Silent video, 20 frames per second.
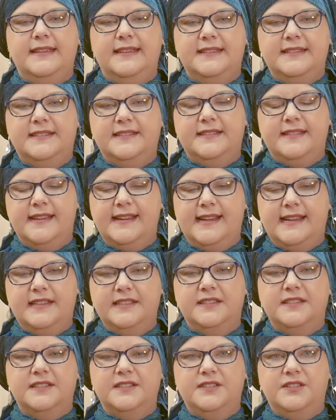is
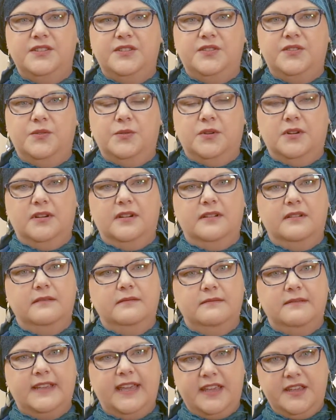that your
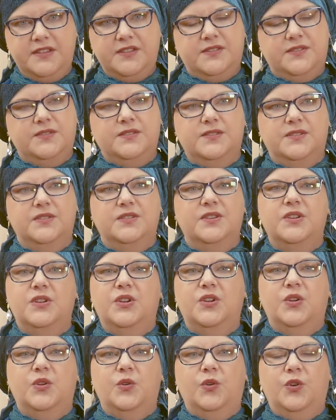case,
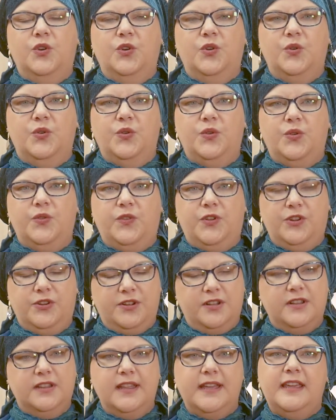your
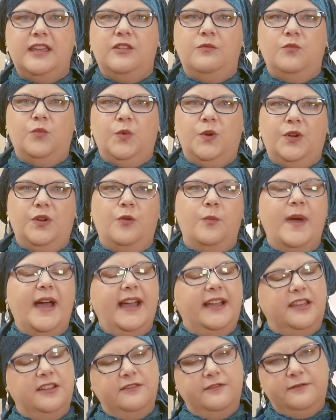claim will go
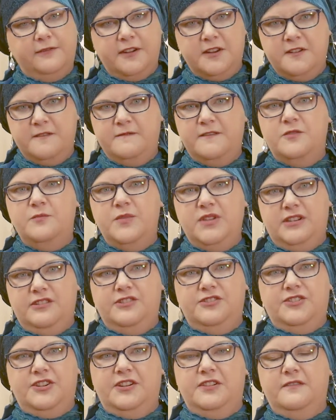back in front of
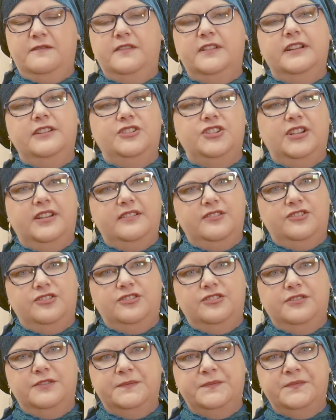administrative law
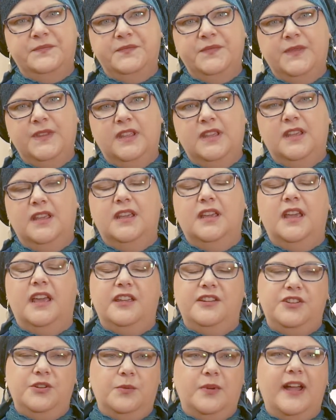judge,
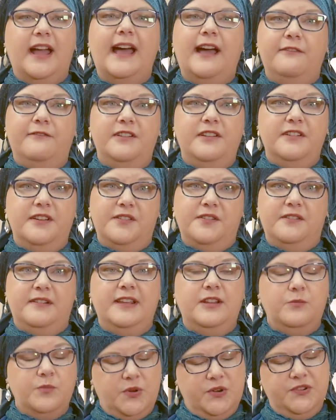and you will have another
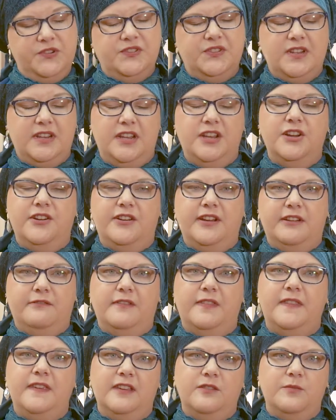in-person hearing
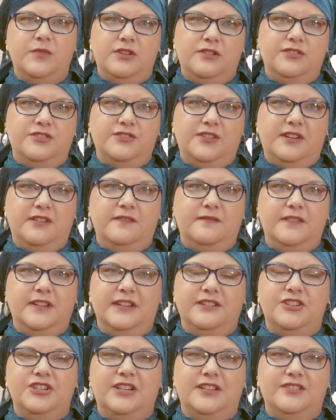with the administrative
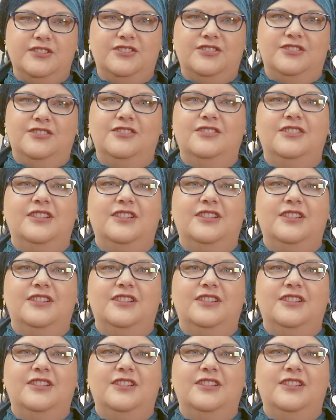law judge